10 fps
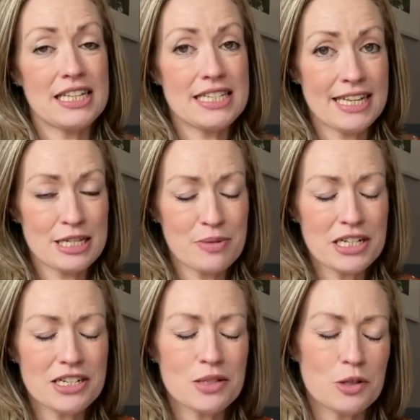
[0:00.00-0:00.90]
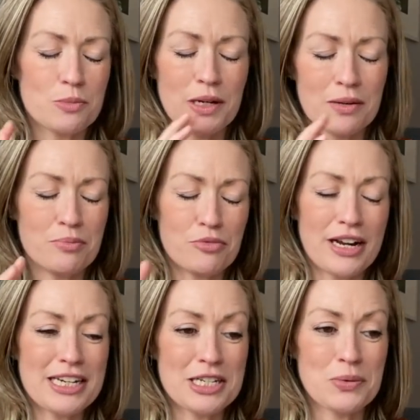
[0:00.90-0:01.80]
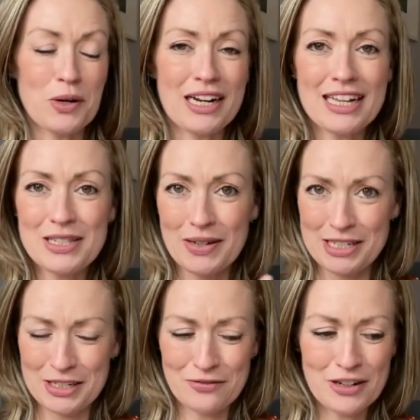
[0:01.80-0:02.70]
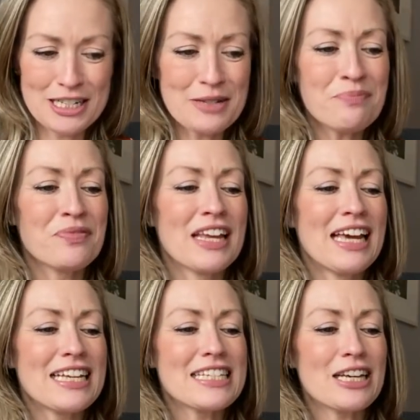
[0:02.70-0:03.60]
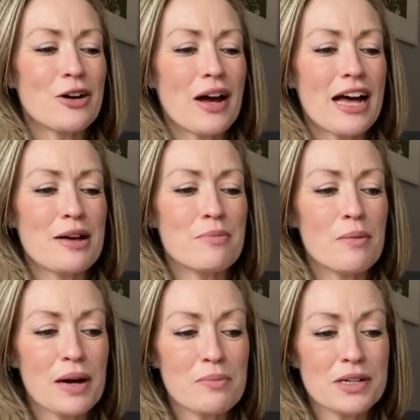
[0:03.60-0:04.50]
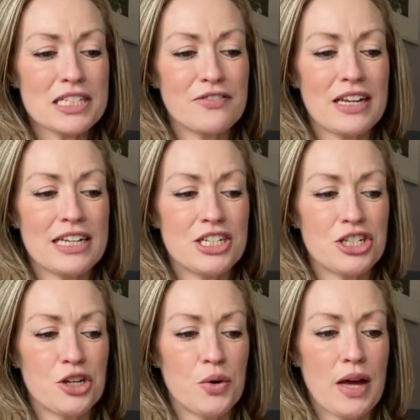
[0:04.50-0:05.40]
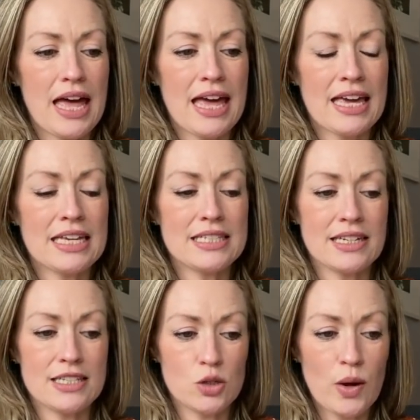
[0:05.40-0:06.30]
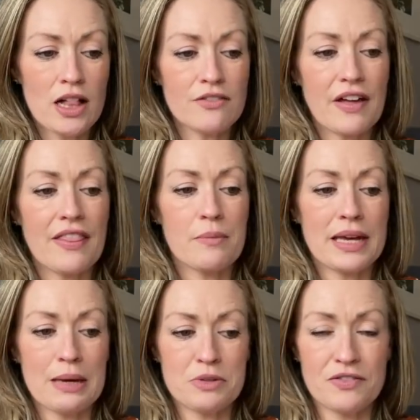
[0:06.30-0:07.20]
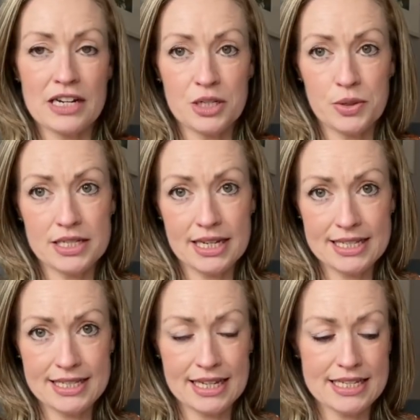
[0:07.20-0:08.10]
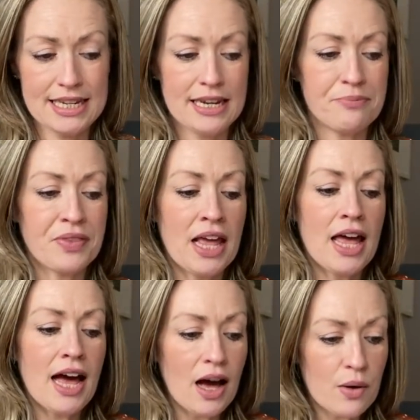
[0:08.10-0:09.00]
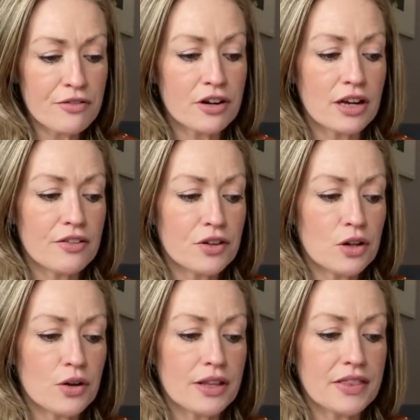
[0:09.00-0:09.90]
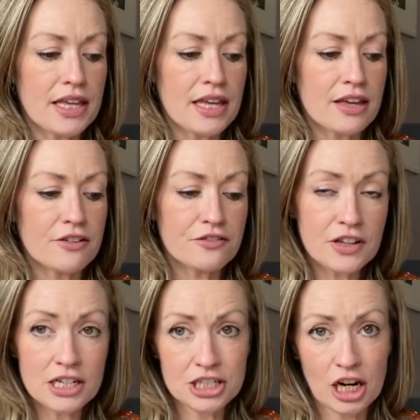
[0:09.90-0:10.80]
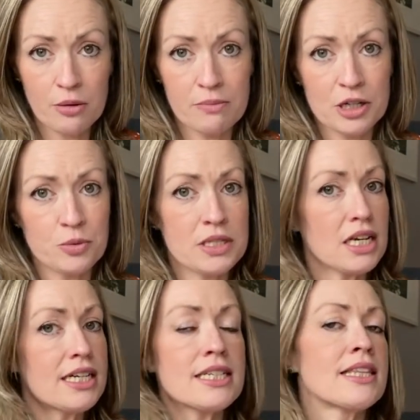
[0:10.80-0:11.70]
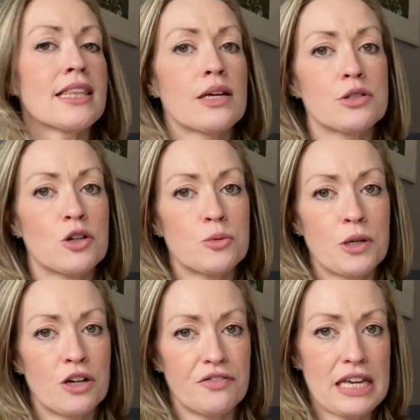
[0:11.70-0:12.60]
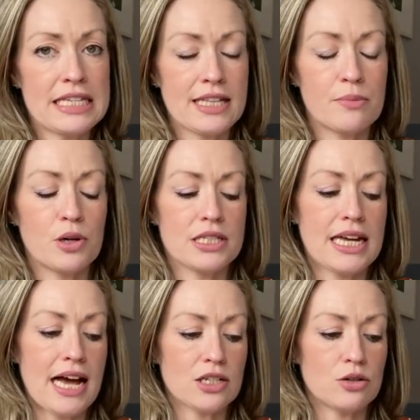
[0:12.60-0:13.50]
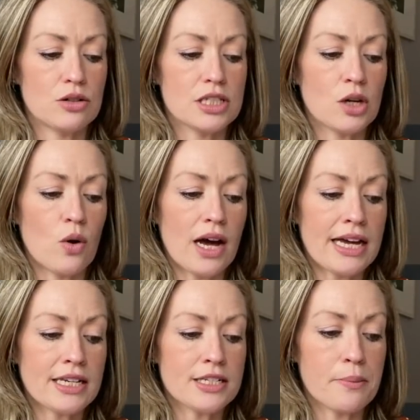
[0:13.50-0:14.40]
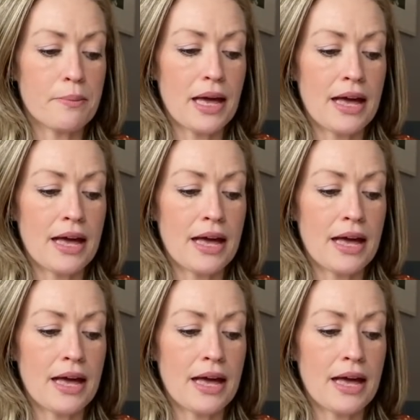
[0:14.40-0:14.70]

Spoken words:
in centimetres, which my brain doesn't work at, so I had to convert them. So my bust fell into a size 12, and then my hips fell into a size 16. However, if you look at the finished garment measurements, I didn't think there was going to be enough ease in the bust at all. So I ended up